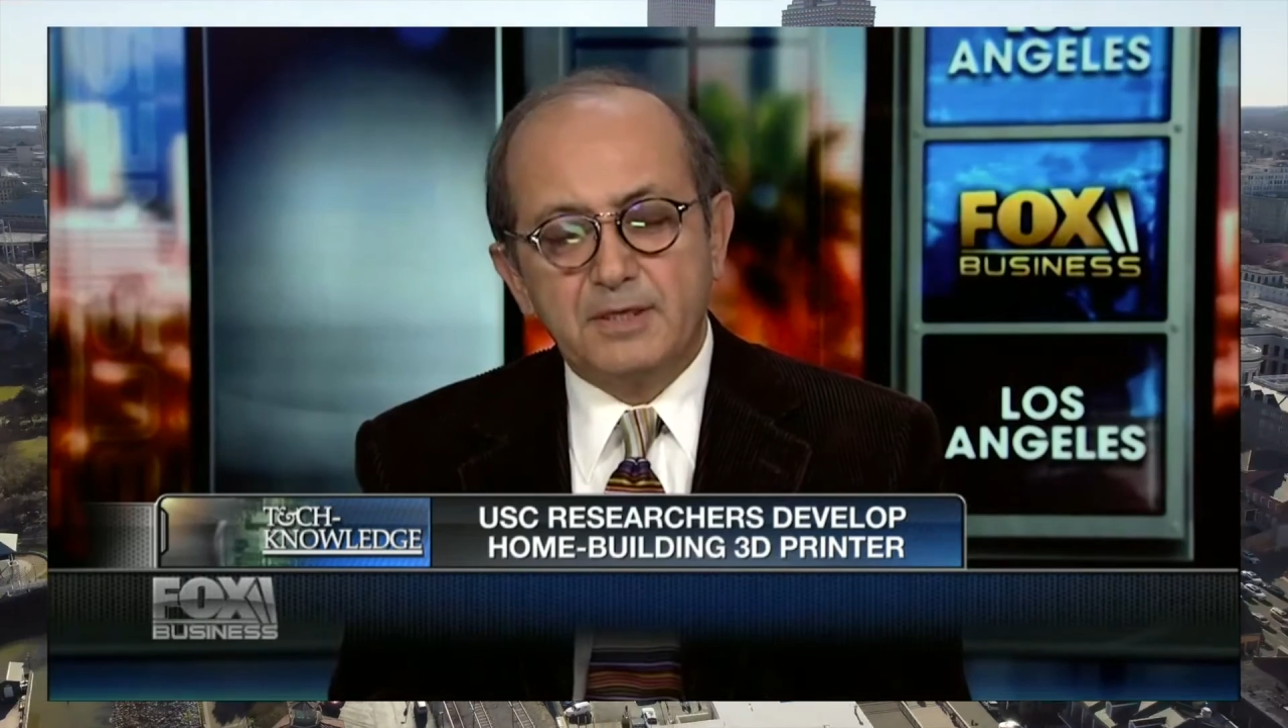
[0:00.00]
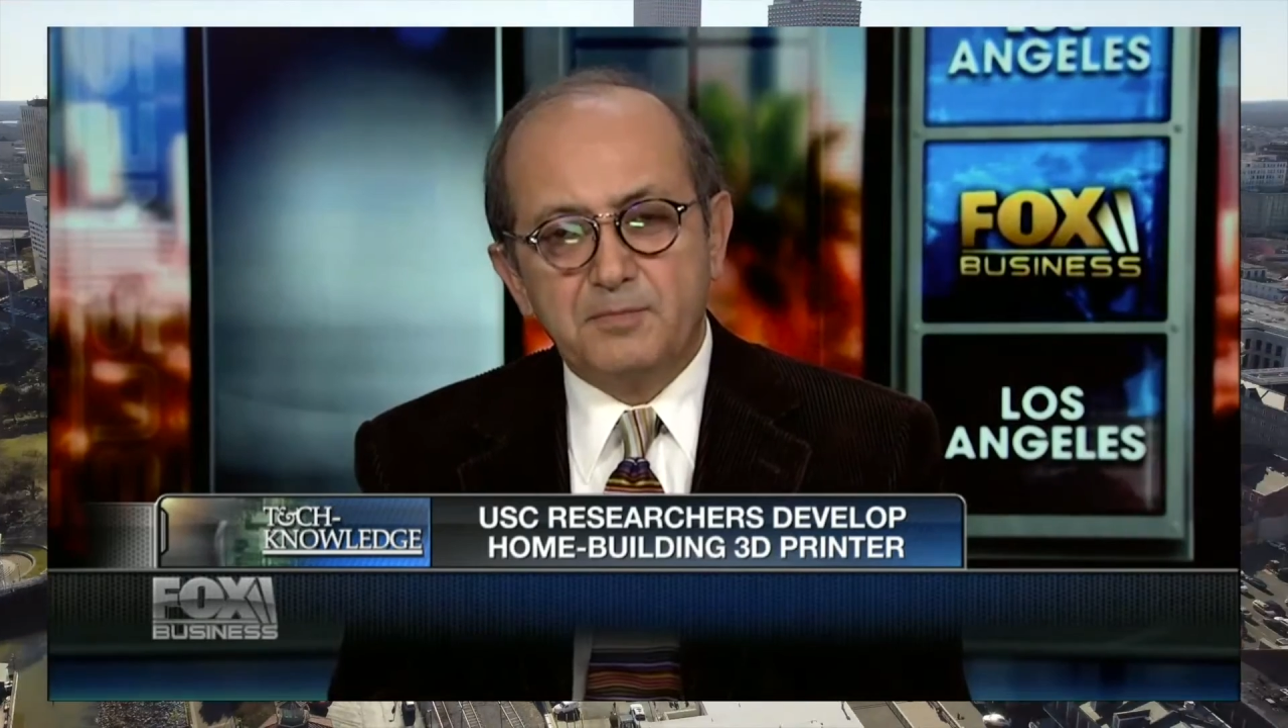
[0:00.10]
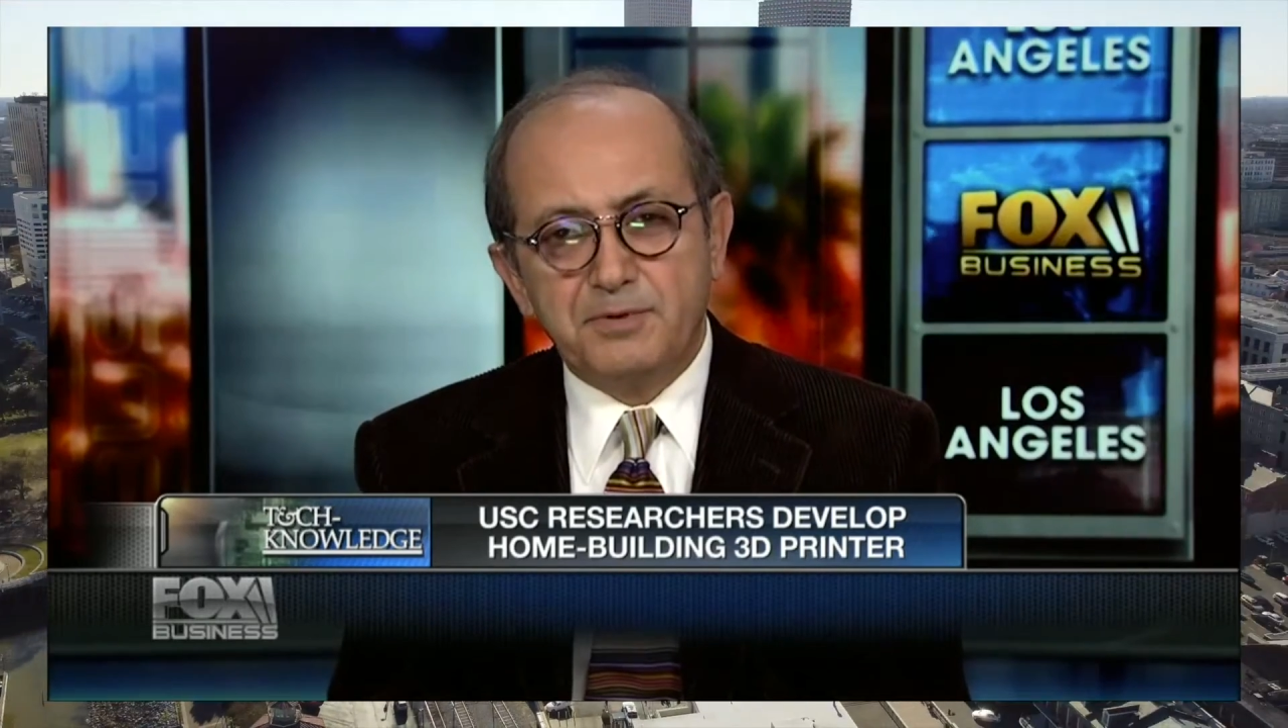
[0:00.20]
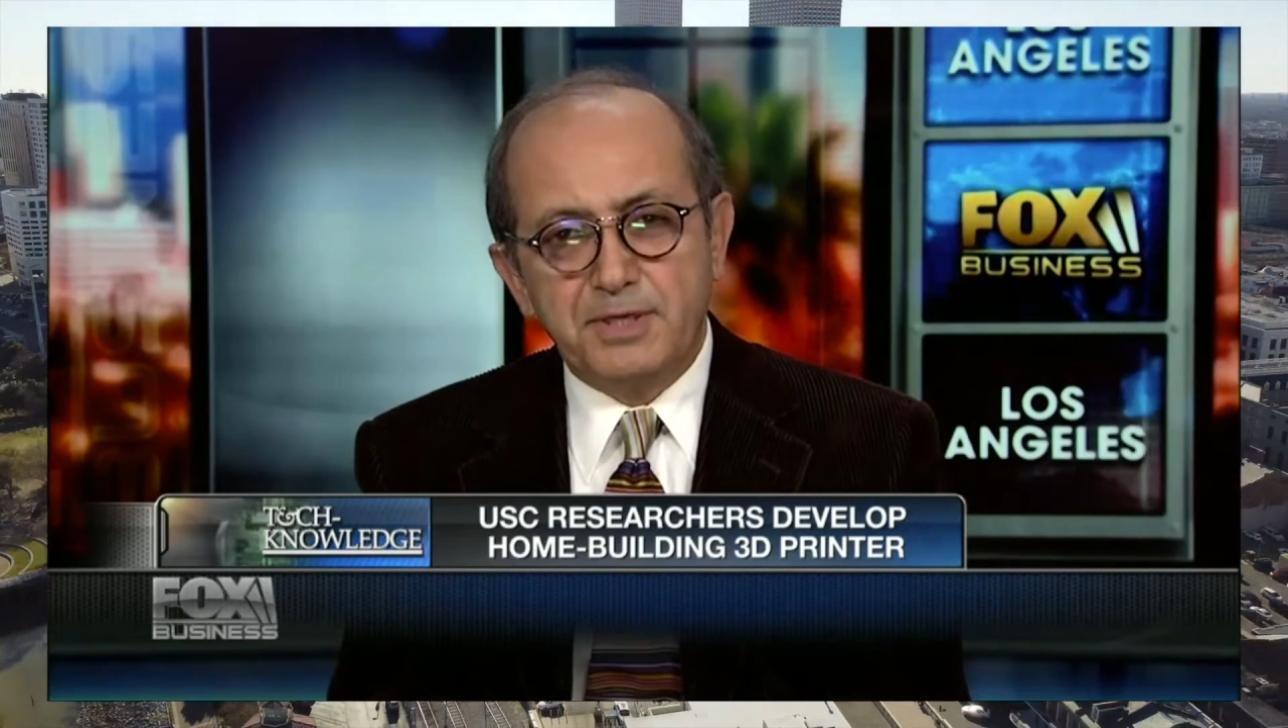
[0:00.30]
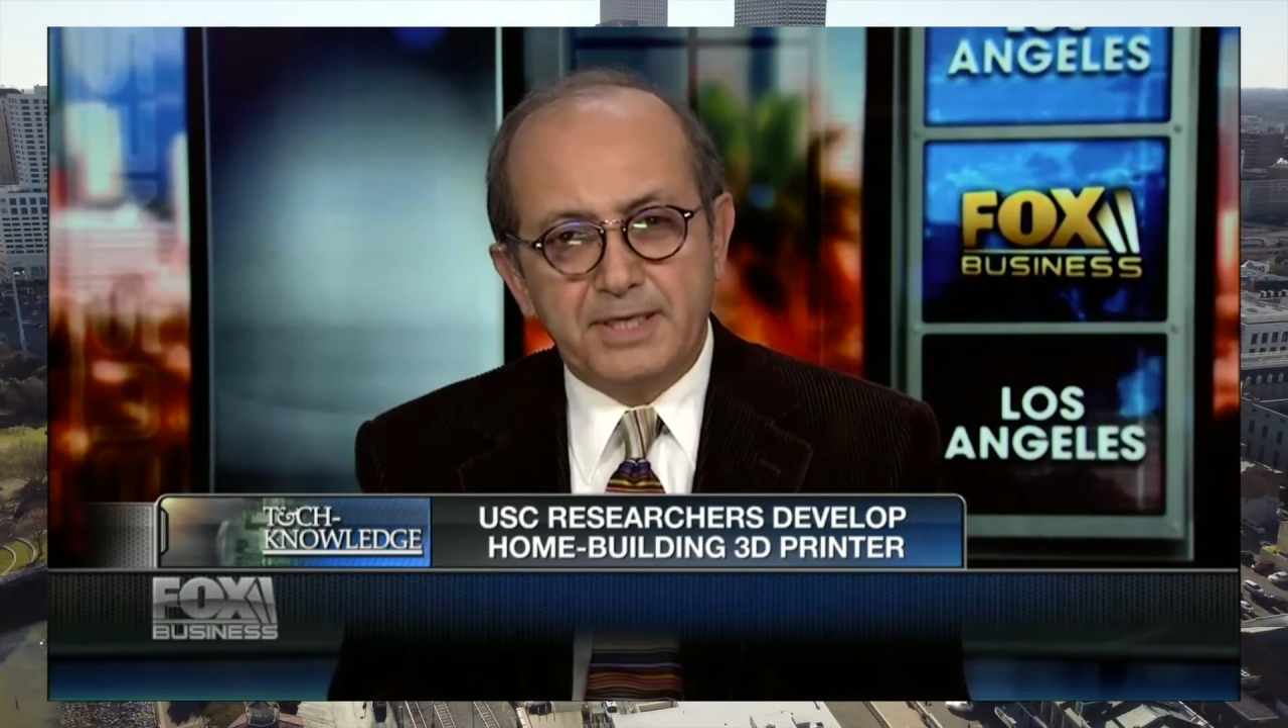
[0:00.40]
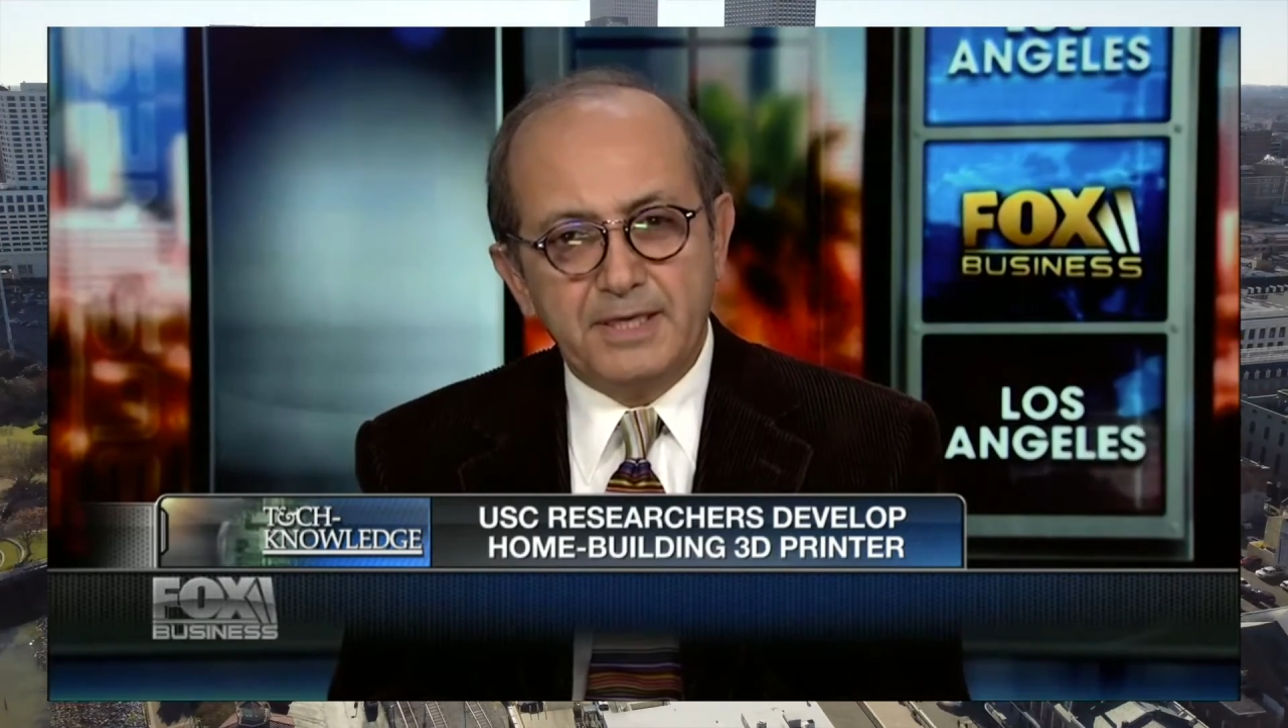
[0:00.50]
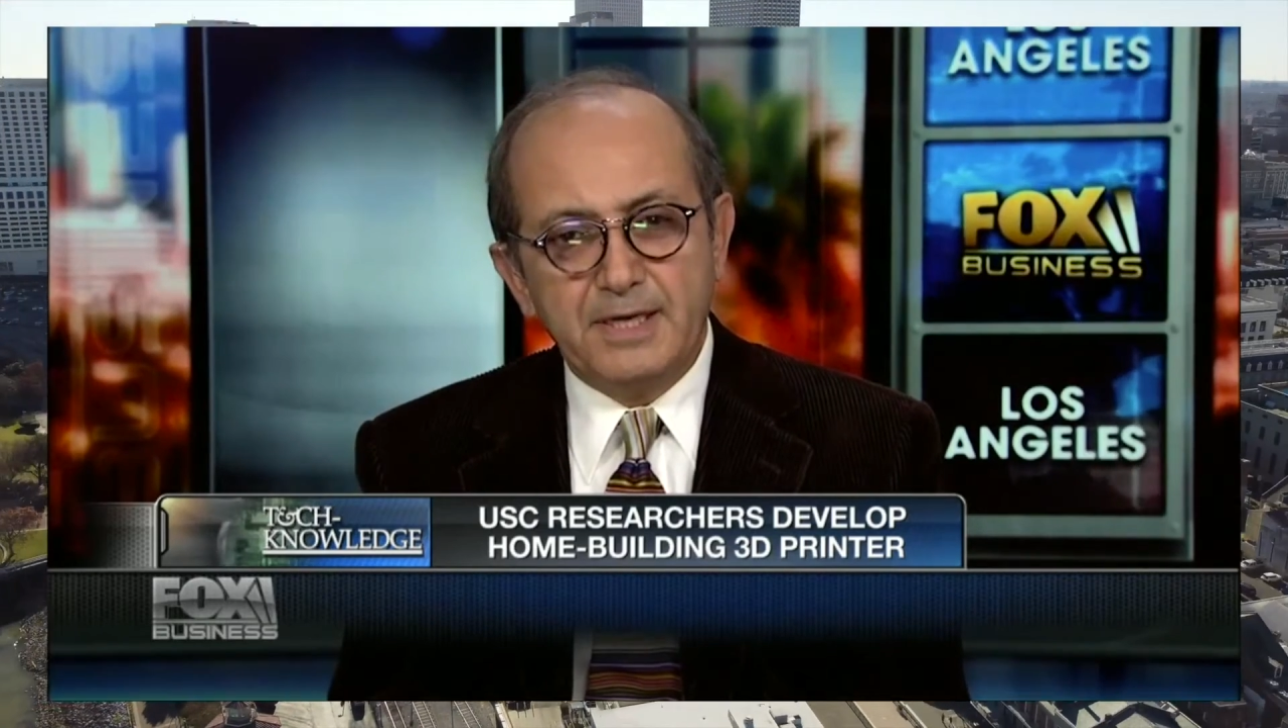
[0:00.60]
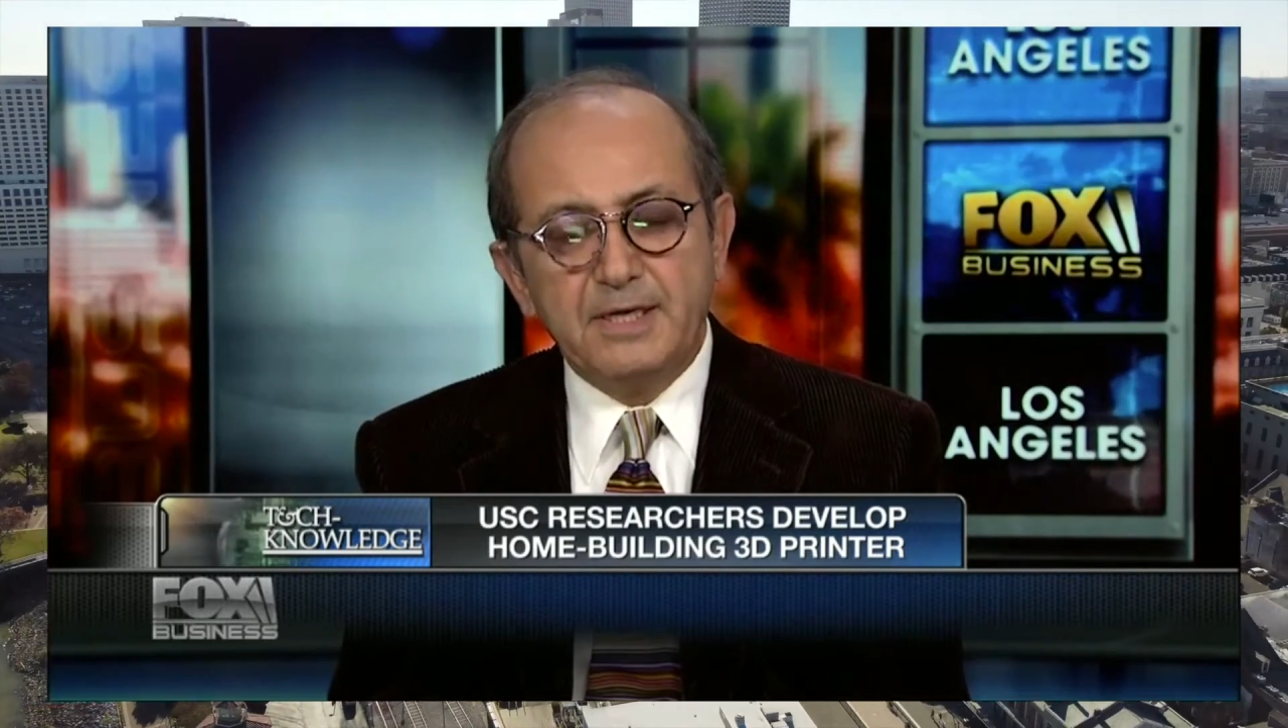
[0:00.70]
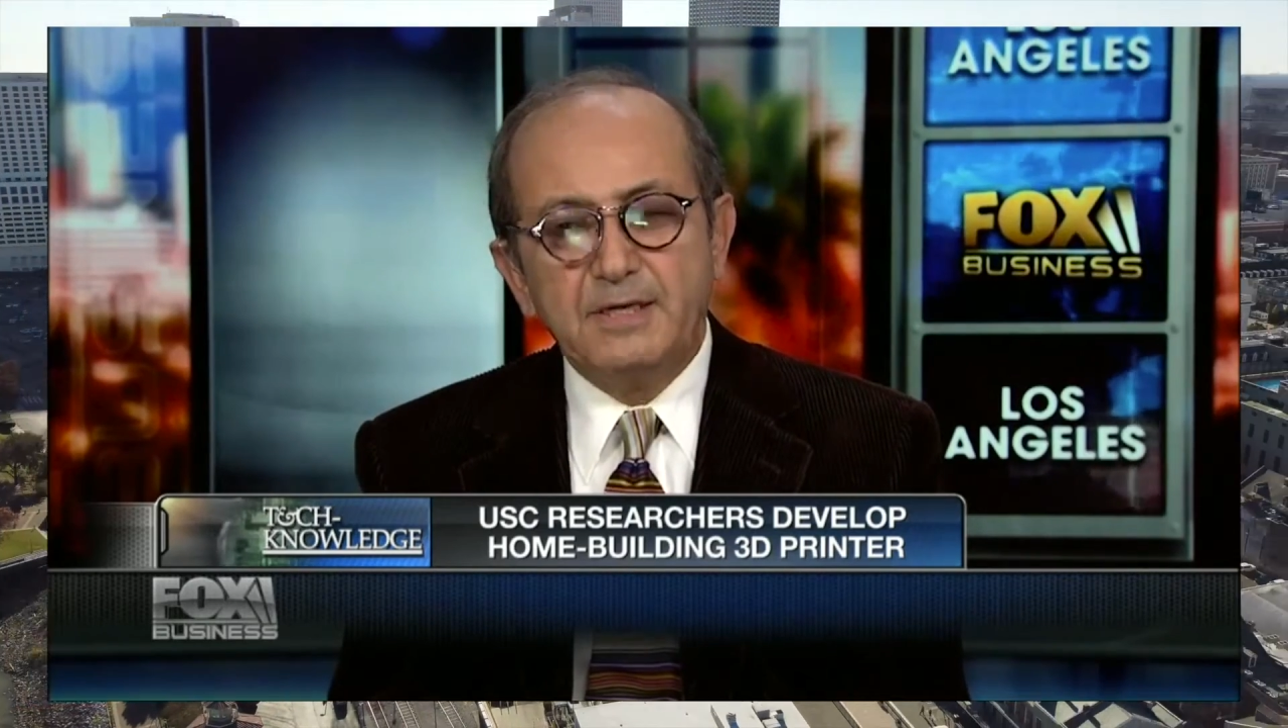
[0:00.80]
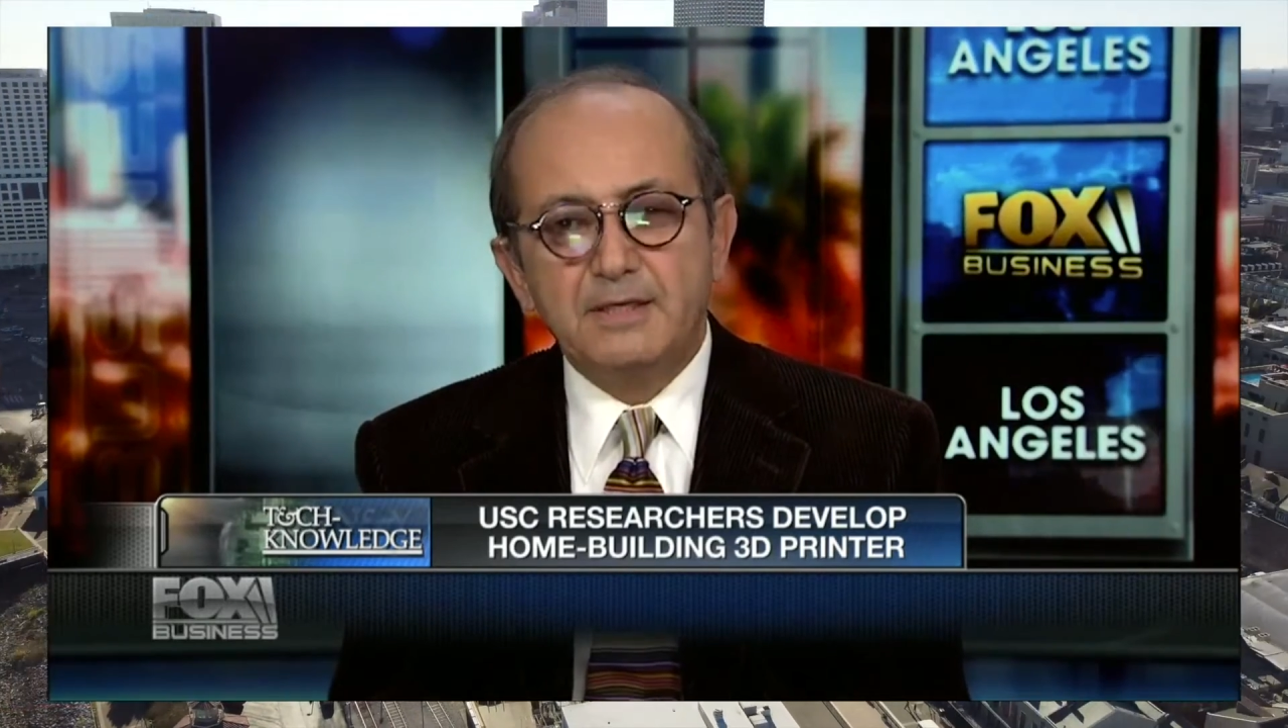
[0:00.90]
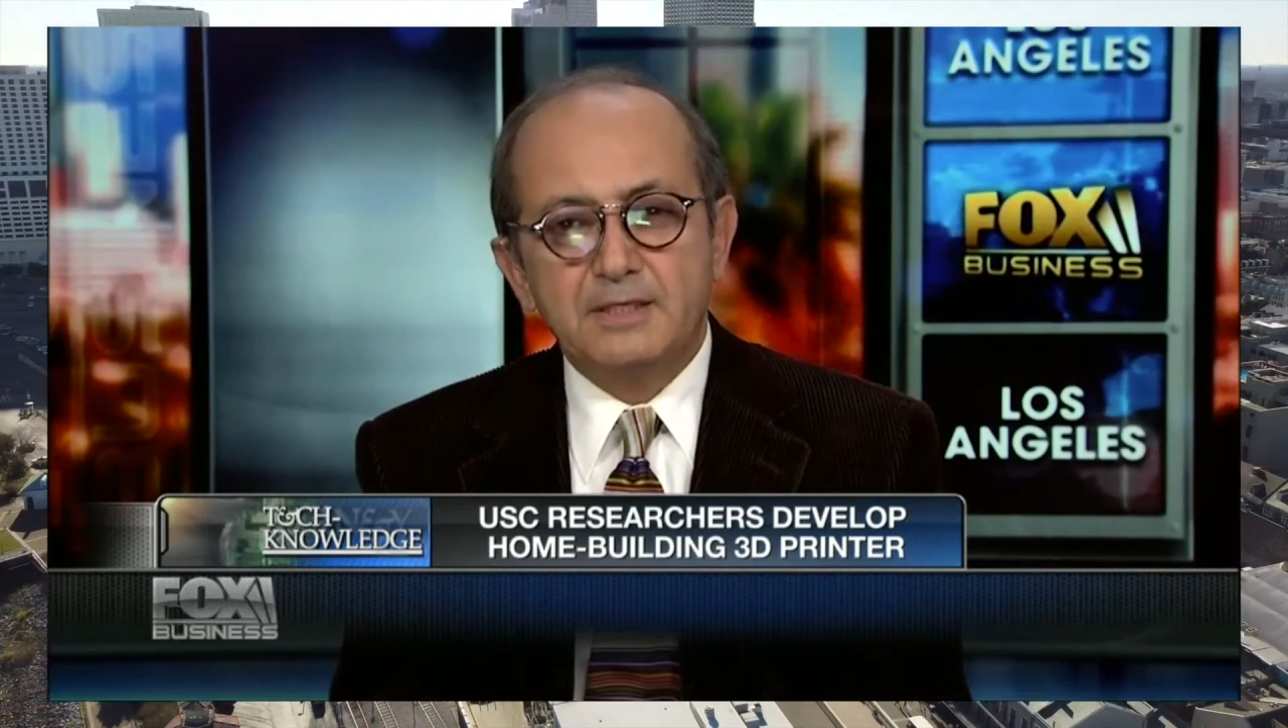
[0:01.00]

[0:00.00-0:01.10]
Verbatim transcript: like bricklaying